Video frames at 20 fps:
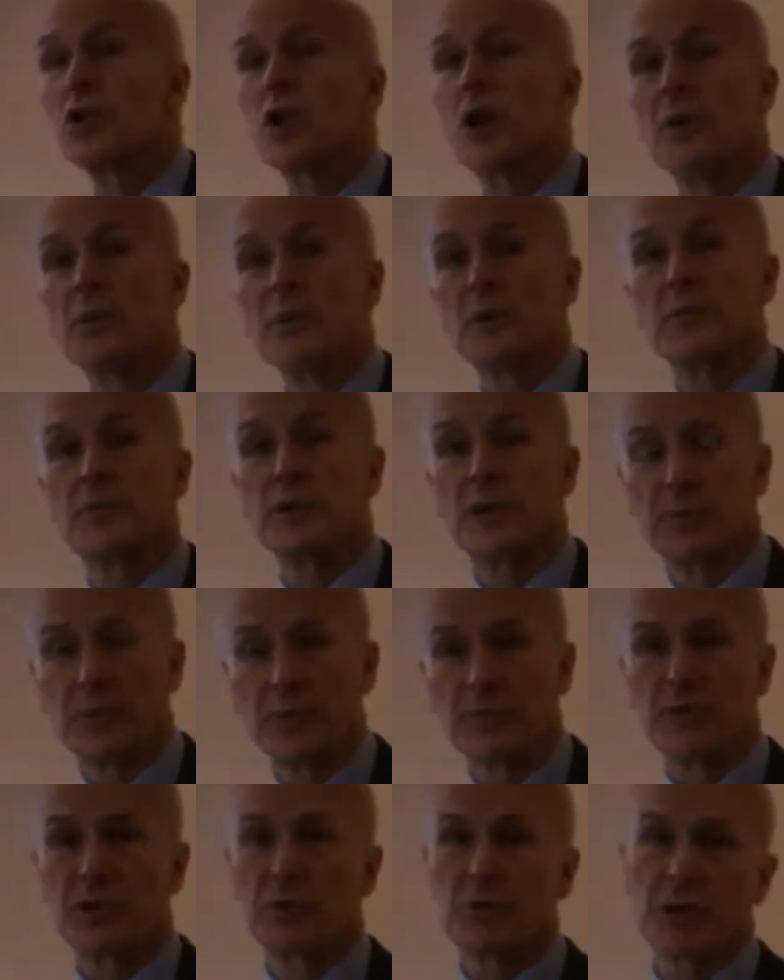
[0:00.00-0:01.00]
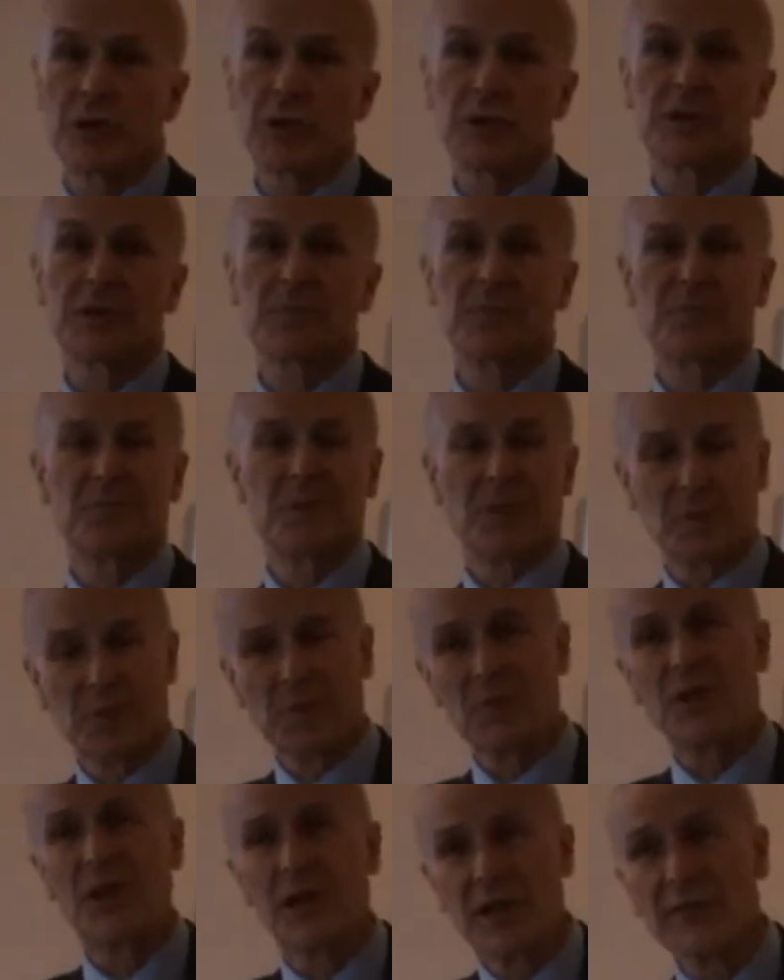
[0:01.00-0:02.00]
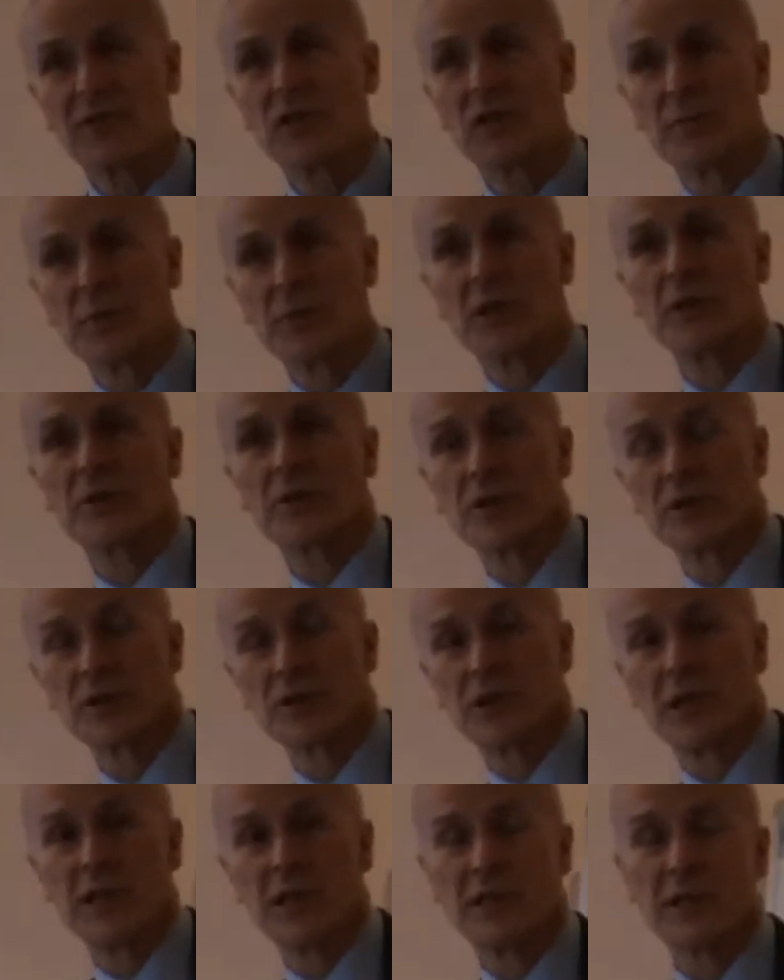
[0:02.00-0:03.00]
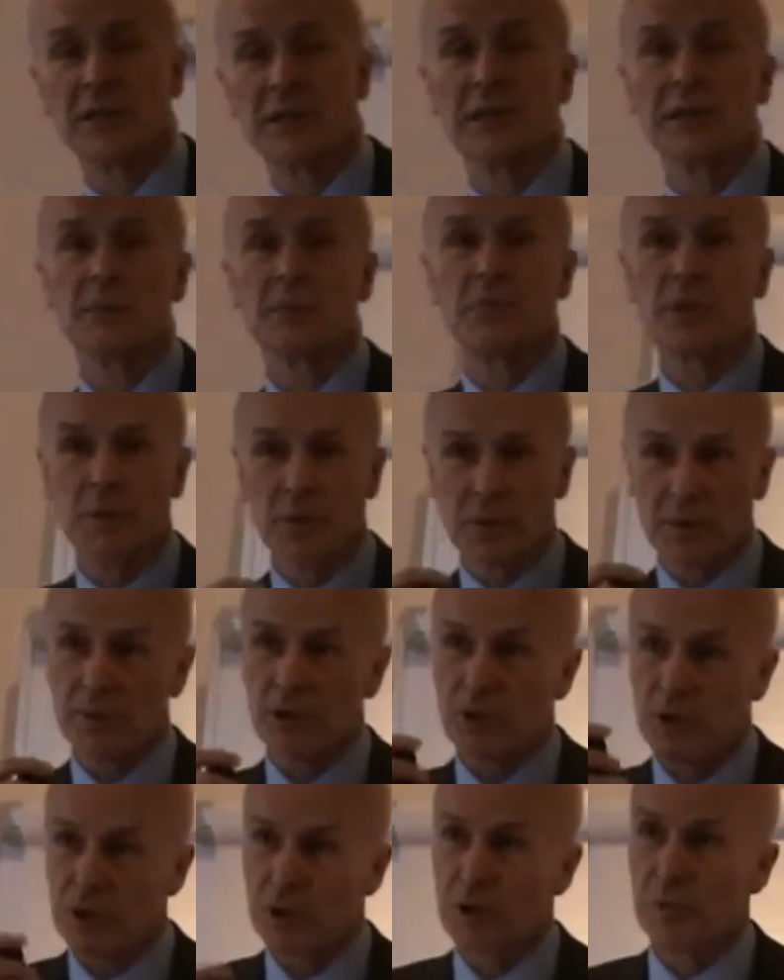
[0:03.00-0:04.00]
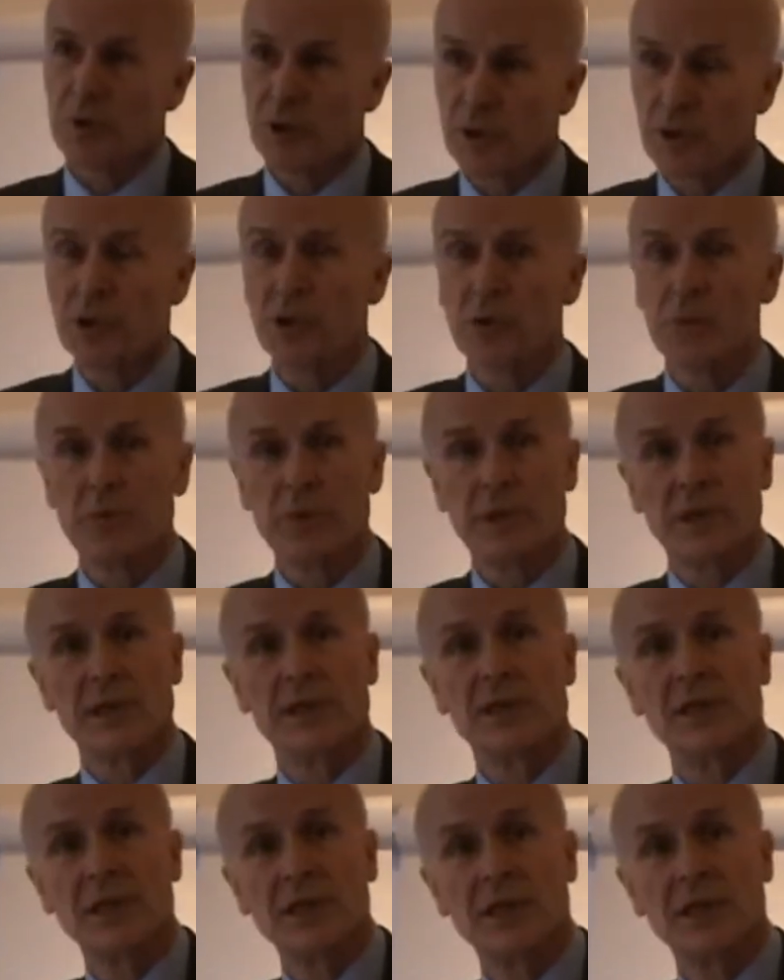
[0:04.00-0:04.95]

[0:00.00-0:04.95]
common problems, the problems I've come across and the problems that some of the companies